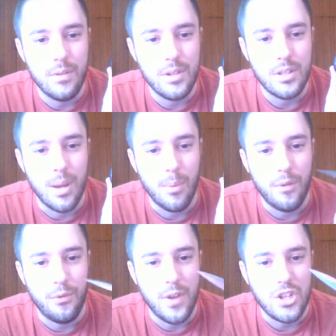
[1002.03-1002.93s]

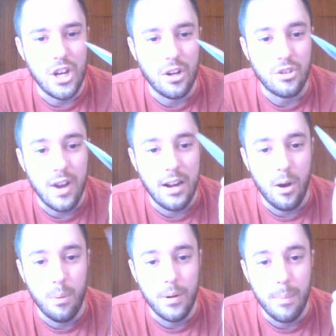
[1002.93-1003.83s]
someone fishing or trying to
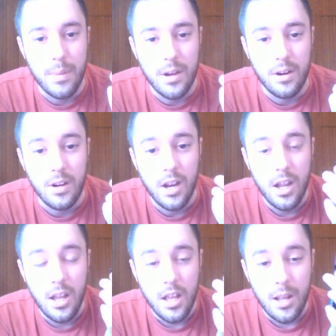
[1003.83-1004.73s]
open a beer.
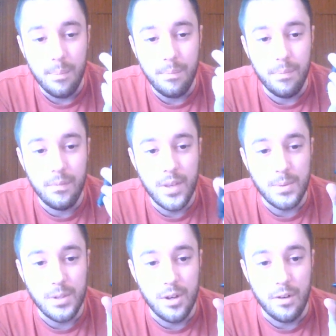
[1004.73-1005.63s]
This
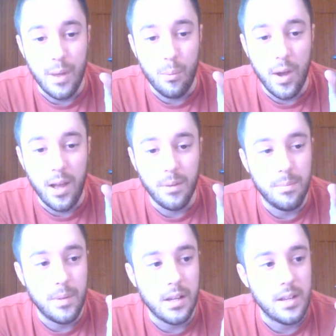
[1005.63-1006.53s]
will serve them well
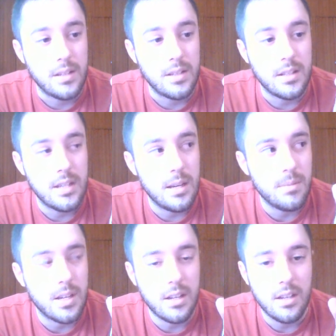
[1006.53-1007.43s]
because it
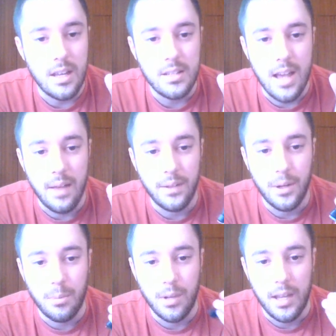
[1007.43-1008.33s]
seems like a solid
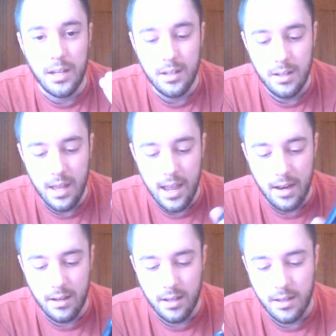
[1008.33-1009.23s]
little blade,
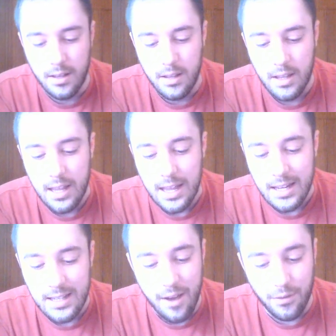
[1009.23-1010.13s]
and
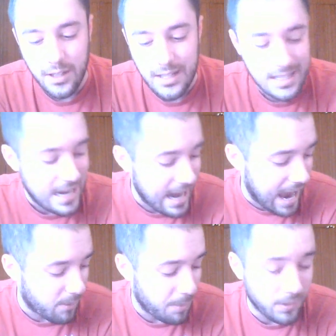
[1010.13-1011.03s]
definitely does
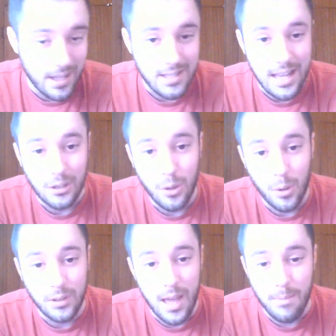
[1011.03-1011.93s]
not replace that
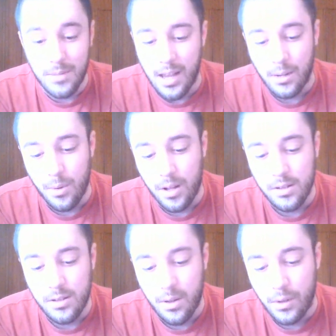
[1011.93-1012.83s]
gold M-Tech one.
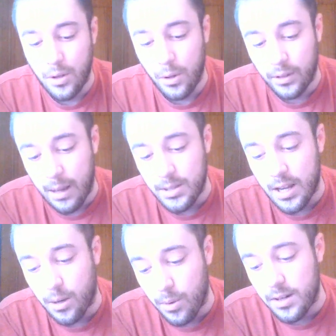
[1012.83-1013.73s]
So the gold
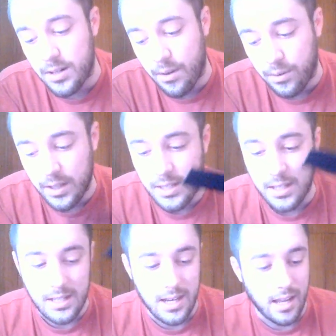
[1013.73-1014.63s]
M-Tech one definitely is
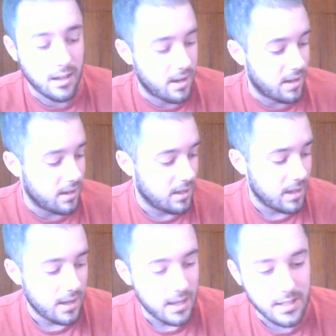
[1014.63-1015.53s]
going
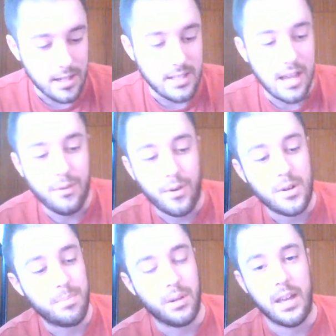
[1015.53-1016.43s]
to take
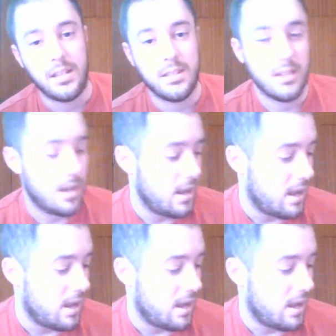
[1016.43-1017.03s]
first place